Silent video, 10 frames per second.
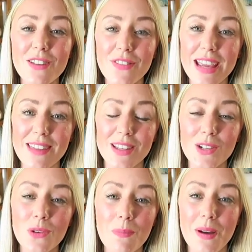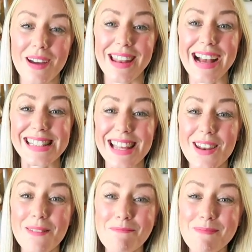Don't forget that Laura Byrne has
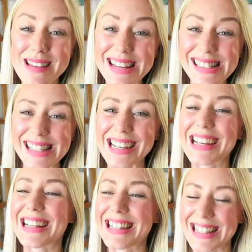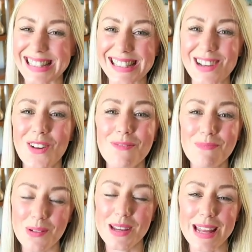an amazing list of
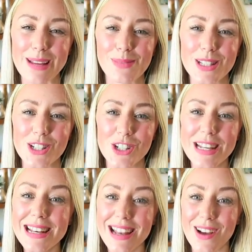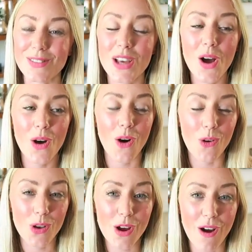boy names that she loves
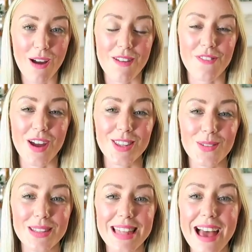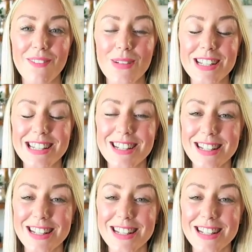on her iPhone that were there when she